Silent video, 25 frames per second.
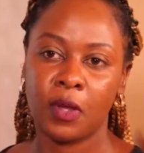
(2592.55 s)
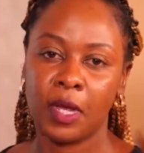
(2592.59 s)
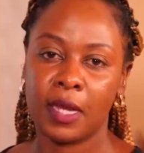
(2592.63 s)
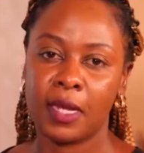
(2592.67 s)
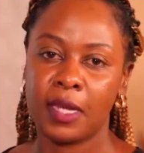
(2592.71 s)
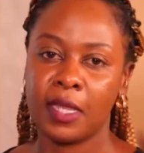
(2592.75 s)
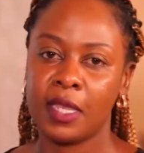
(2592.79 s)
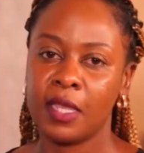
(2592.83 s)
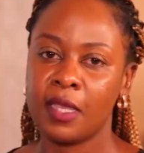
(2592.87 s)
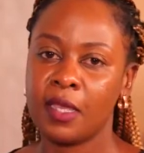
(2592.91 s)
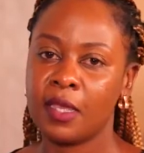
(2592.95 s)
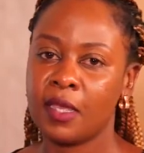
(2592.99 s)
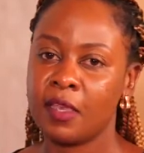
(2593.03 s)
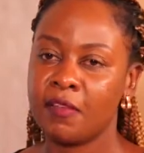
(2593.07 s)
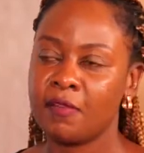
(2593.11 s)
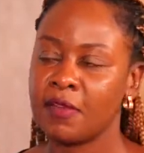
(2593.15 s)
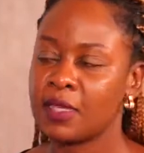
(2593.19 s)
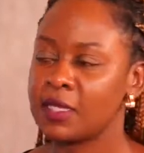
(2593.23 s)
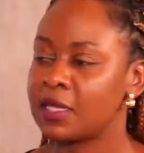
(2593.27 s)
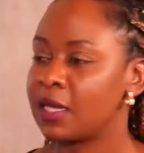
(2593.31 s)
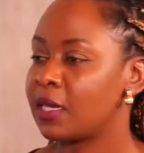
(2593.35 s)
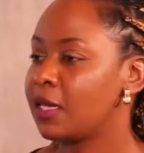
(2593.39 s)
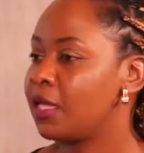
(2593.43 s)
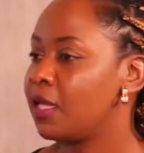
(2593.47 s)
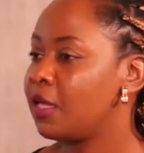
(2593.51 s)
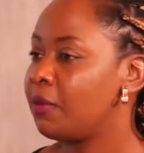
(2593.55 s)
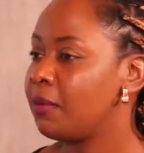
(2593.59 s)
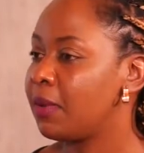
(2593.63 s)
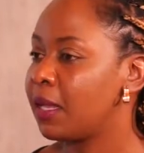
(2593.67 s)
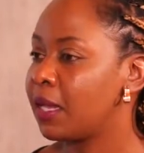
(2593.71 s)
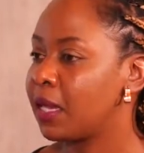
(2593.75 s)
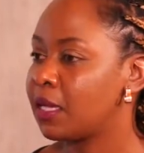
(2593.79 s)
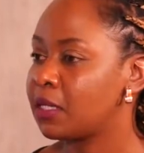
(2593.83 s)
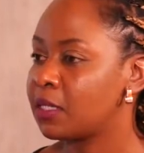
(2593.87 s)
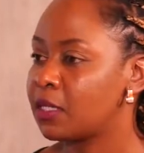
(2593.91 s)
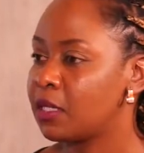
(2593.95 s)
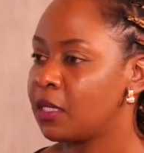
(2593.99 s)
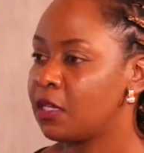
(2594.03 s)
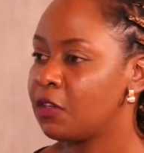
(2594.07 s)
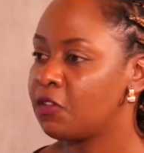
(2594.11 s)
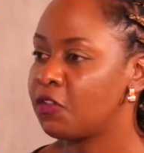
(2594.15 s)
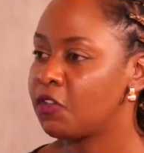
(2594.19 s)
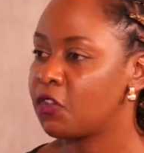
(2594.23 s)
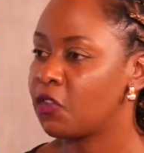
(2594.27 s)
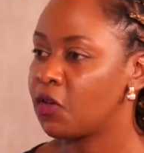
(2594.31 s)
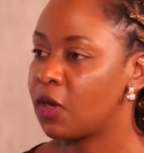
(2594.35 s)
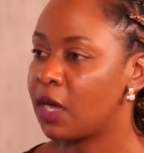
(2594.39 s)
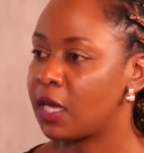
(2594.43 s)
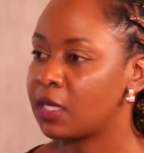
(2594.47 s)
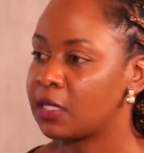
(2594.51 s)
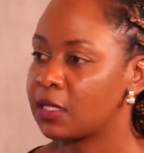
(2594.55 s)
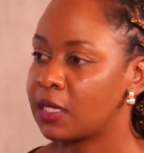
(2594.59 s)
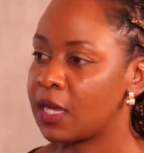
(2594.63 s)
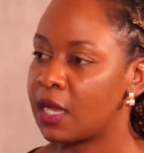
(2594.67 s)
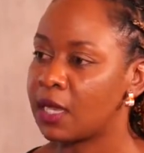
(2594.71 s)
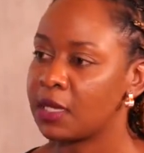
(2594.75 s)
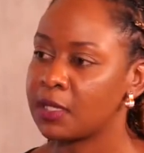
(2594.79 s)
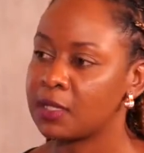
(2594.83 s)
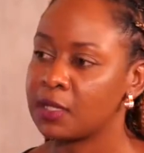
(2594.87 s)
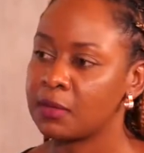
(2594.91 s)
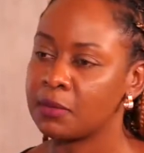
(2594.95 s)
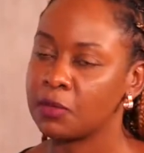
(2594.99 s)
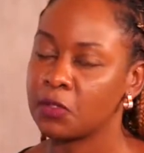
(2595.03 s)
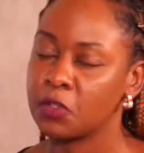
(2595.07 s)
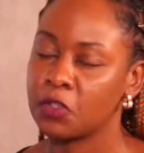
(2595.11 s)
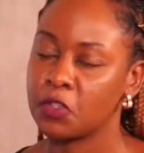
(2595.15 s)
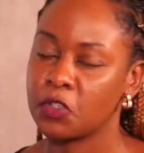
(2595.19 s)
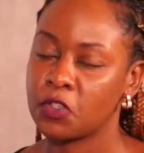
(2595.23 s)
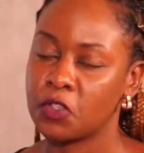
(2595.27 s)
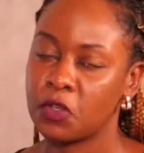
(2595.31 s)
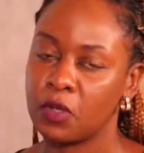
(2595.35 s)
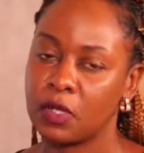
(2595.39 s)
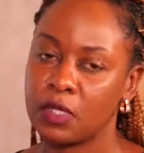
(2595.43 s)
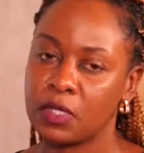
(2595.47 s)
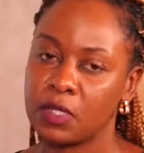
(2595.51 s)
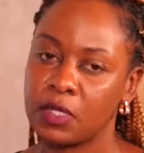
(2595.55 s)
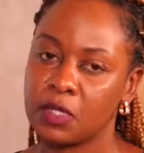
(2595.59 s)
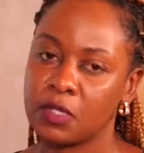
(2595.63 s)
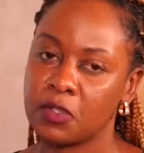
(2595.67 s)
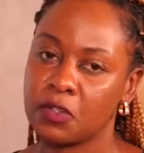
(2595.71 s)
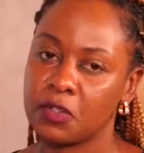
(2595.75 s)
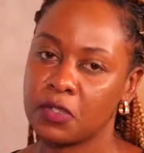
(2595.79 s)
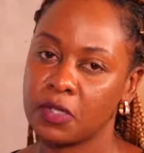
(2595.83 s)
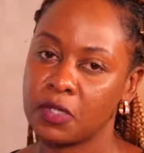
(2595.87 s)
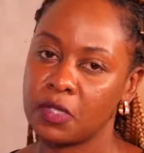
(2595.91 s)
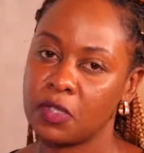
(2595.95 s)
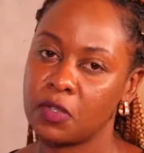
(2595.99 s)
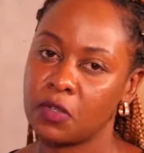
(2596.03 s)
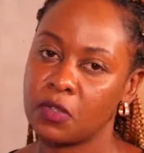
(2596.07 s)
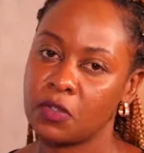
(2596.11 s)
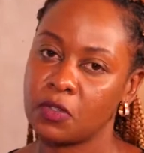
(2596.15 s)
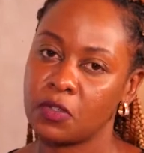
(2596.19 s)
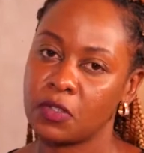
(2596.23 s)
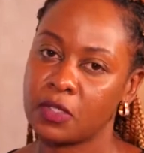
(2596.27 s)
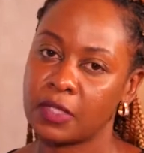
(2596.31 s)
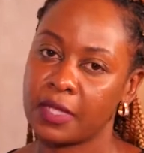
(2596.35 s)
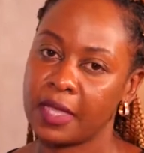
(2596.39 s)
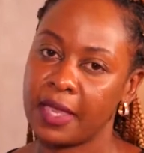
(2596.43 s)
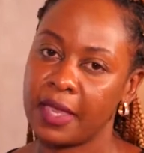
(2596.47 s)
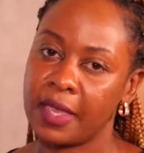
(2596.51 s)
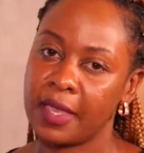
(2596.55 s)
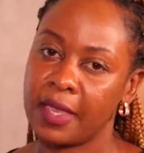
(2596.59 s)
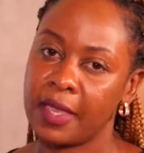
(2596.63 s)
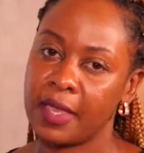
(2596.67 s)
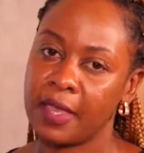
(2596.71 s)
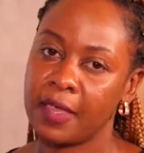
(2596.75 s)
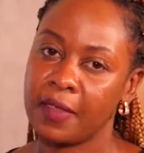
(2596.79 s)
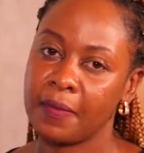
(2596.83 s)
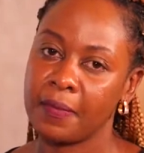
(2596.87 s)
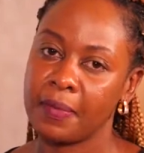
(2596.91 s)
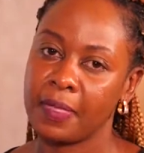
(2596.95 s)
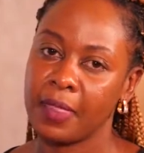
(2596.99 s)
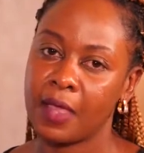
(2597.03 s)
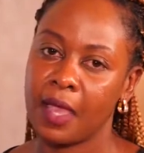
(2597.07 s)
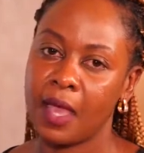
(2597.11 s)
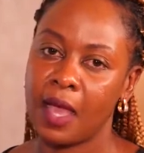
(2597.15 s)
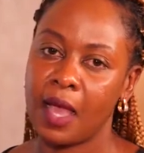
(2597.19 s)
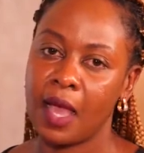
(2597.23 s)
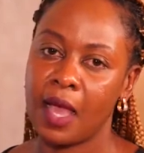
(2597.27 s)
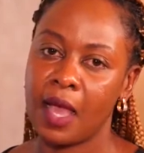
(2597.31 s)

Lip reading: You can give us an email at info@acemtconsulting.co.ke.